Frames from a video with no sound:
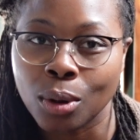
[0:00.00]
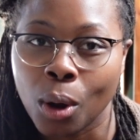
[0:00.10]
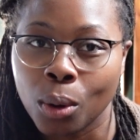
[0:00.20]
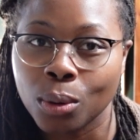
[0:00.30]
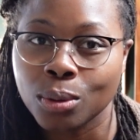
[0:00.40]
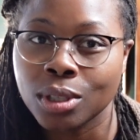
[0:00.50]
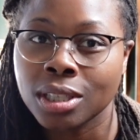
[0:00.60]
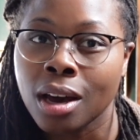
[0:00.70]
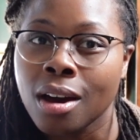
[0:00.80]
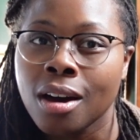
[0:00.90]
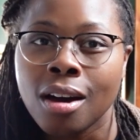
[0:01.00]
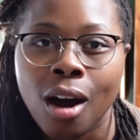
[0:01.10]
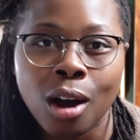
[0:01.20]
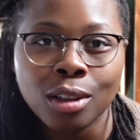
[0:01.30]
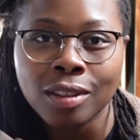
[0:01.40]
holds
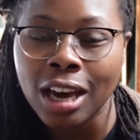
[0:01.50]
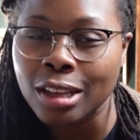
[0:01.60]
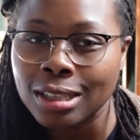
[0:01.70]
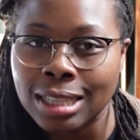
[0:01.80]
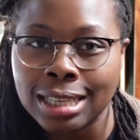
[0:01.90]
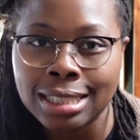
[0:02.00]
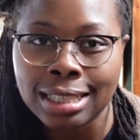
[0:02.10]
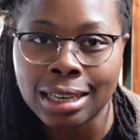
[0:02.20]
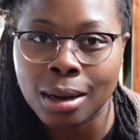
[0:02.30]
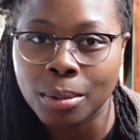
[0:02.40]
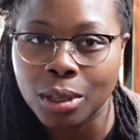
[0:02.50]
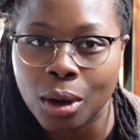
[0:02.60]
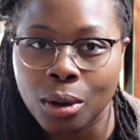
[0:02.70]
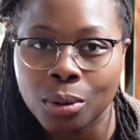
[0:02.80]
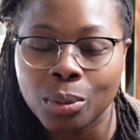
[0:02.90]
all of the other things that come
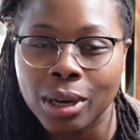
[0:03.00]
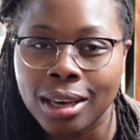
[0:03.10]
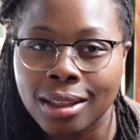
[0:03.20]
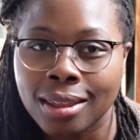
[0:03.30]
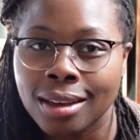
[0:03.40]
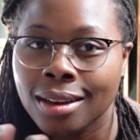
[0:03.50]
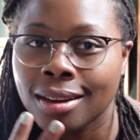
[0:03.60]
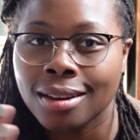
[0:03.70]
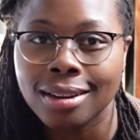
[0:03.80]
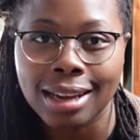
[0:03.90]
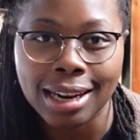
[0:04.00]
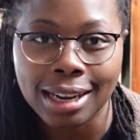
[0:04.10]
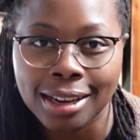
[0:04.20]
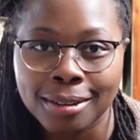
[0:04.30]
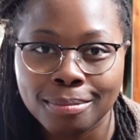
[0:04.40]
along with
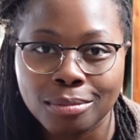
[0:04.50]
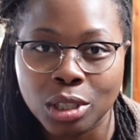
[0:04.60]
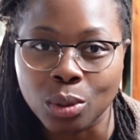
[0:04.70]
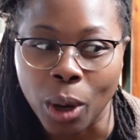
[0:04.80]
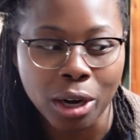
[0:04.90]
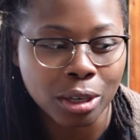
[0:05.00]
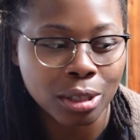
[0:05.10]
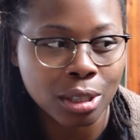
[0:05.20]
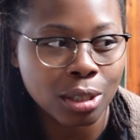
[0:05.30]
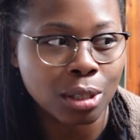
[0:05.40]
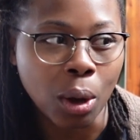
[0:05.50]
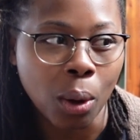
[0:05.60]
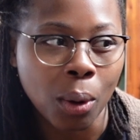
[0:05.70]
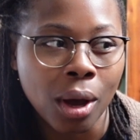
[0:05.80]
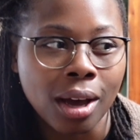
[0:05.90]
knitting sweaters.
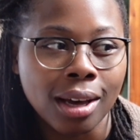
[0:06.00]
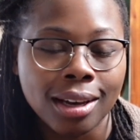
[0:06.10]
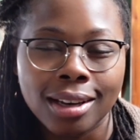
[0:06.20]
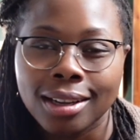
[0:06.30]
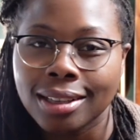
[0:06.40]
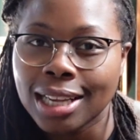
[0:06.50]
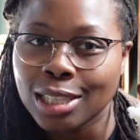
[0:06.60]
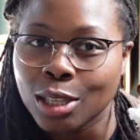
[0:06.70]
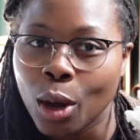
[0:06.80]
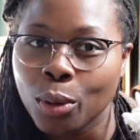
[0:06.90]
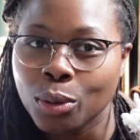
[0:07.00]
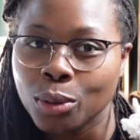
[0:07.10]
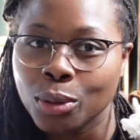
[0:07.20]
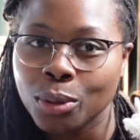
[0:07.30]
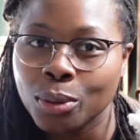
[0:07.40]
So let's go
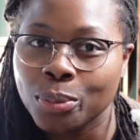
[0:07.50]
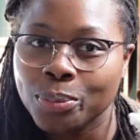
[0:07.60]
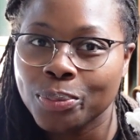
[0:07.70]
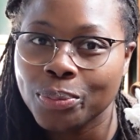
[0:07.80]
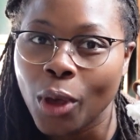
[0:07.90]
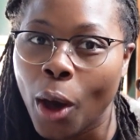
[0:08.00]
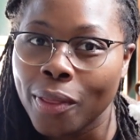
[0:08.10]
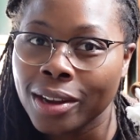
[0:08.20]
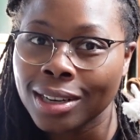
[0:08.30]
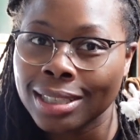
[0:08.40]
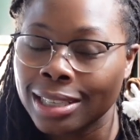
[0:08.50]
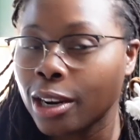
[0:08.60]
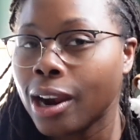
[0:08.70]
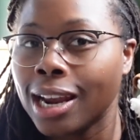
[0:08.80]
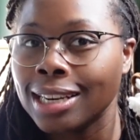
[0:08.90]
through all the nooks and
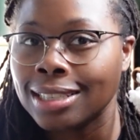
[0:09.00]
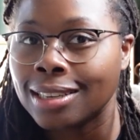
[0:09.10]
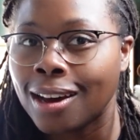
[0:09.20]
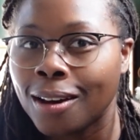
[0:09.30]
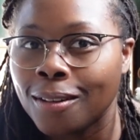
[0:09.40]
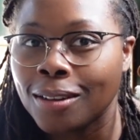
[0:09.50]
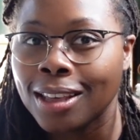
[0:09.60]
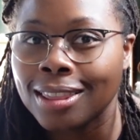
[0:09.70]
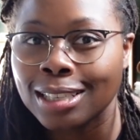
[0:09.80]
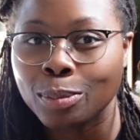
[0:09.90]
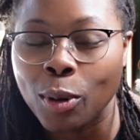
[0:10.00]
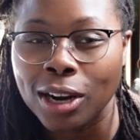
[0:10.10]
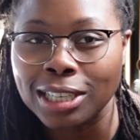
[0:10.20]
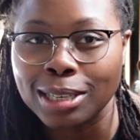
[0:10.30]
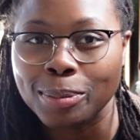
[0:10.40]
crannies of this
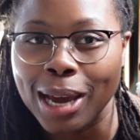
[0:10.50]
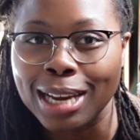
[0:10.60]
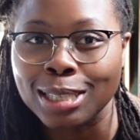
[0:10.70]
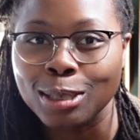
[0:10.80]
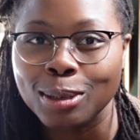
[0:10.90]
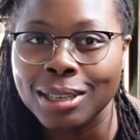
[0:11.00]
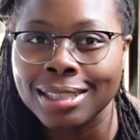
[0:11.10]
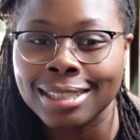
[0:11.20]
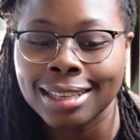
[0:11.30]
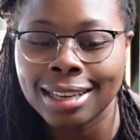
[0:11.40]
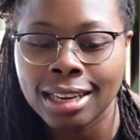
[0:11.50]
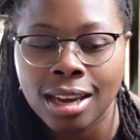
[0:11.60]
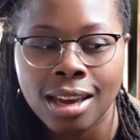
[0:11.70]
project bag so you can see